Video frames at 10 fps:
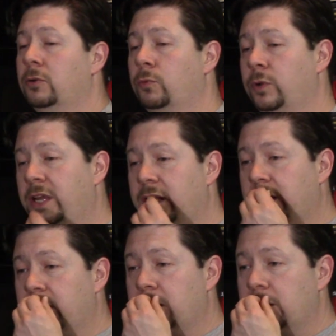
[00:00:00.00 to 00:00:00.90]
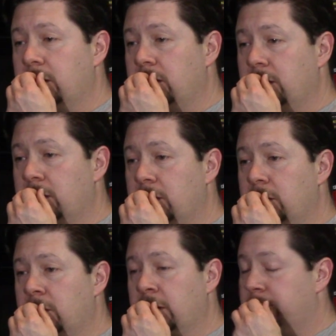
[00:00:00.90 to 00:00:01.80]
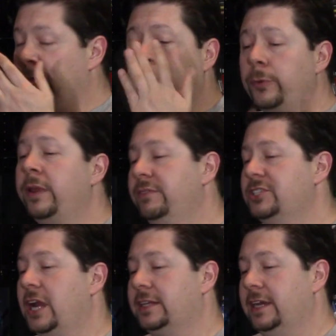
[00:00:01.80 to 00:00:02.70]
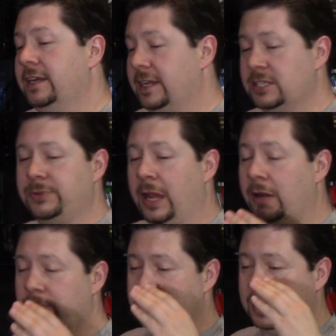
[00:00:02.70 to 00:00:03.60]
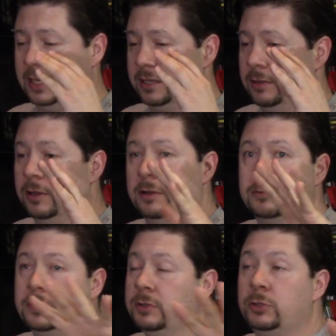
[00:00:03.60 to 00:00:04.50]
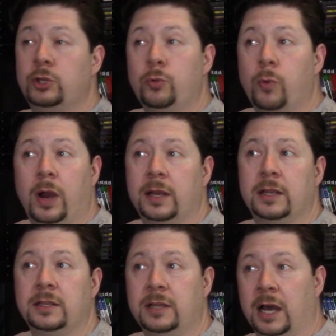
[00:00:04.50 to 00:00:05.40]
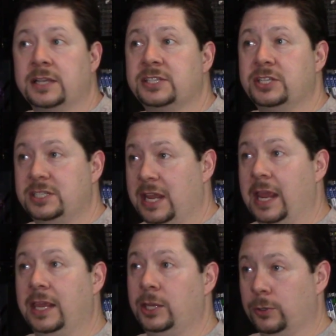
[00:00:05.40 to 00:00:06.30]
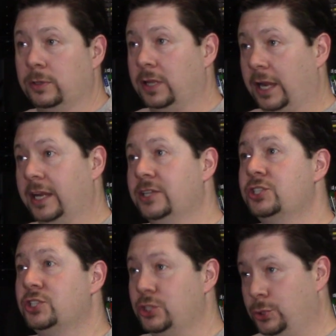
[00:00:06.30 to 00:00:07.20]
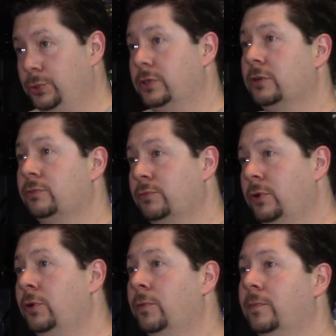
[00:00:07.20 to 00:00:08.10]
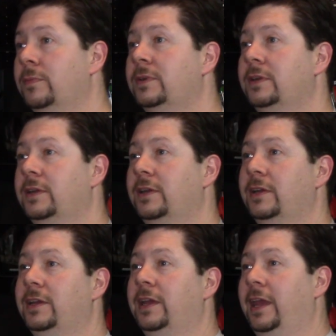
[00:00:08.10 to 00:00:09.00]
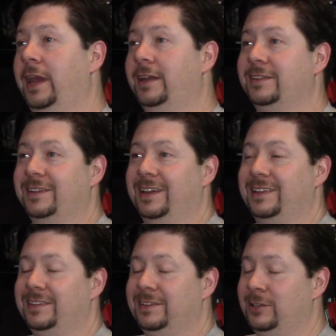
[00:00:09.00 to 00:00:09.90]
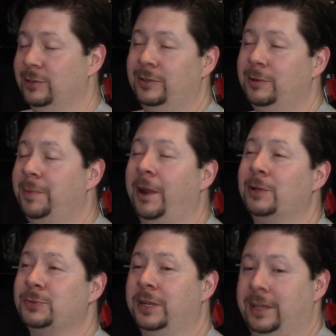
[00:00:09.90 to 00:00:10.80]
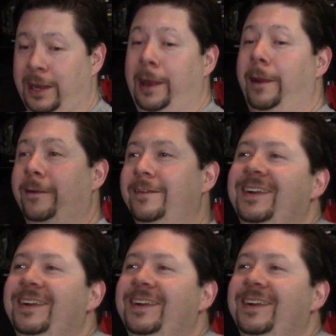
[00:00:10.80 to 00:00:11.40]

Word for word: Before we even checked in, Israel was like, "Do you want us to take your luggage to your room. Mm-hmm. And your parents were like, here.